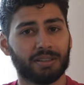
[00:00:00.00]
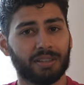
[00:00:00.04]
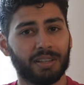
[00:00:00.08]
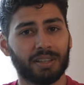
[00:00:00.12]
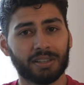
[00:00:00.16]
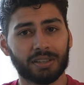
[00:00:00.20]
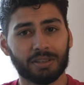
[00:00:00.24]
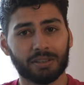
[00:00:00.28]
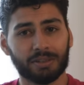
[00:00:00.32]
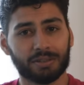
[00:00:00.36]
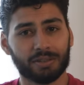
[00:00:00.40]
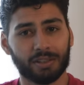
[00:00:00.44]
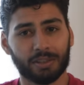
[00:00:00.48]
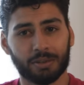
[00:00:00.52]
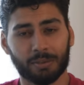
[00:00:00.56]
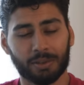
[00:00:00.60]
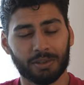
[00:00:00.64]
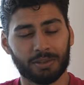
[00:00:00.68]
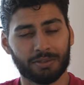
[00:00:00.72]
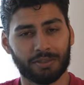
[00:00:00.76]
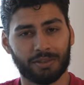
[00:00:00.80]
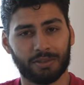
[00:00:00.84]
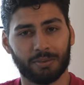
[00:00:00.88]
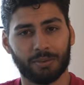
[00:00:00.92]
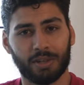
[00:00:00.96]
thank you so
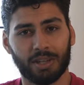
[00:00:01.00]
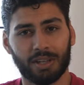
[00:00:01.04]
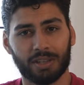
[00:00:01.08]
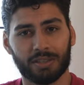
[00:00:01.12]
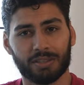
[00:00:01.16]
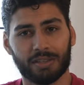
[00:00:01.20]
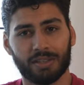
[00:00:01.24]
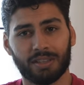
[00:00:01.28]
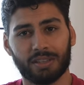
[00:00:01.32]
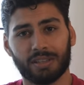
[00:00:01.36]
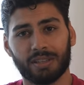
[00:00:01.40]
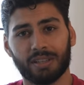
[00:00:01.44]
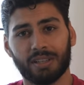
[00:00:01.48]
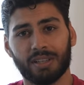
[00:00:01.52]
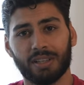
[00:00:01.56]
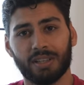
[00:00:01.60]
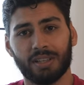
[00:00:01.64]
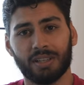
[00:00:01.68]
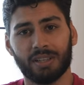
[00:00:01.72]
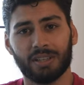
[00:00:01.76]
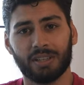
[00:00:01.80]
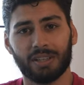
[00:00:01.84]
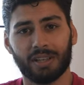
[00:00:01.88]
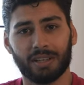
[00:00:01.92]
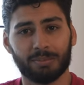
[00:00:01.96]
much for watching
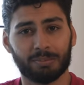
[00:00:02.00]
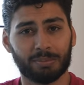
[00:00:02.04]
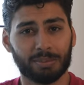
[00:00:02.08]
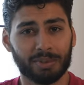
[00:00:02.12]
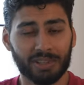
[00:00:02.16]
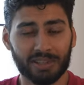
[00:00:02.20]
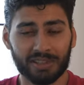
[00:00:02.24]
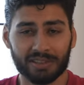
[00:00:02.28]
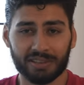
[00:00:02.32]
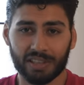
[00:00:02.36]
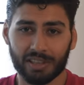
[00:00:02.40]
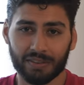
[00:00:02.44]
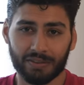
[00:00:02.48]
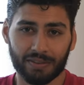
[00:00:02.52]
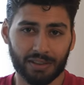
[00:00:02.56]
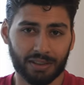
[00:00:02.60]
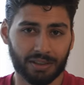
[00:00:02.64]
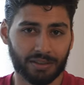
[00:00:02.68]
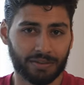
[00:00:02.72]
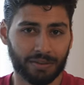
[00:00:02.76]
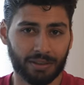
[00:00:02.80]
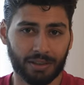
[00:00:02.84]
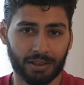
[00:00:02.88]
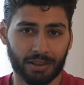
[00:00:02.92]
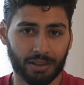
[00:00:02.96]
and please give
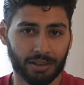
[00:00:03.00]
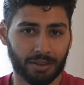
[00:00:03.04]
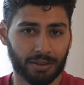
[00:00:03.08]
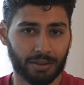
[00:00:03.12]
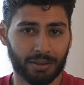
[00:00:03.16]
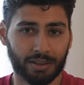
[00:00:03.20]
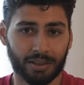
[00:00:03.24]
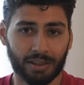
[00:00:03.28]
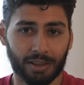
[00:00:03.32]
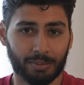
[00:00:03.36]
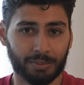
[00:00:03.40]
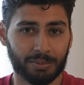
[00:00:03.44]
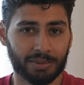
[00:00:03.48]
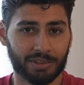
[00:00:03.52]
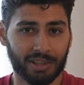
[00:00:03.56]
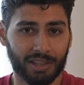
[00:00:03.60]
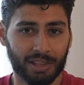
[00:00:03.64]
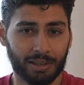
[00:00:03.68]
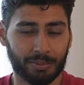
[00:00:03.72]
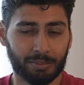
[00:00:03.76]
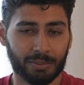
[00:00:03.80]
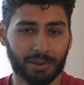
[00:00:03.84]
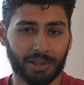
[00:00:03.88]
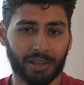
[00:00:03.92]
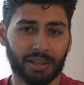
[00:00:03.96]
this video a thumbs
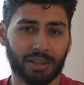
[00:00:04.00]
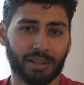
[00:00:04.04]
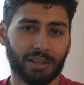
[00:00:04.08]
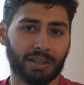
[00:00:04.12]
up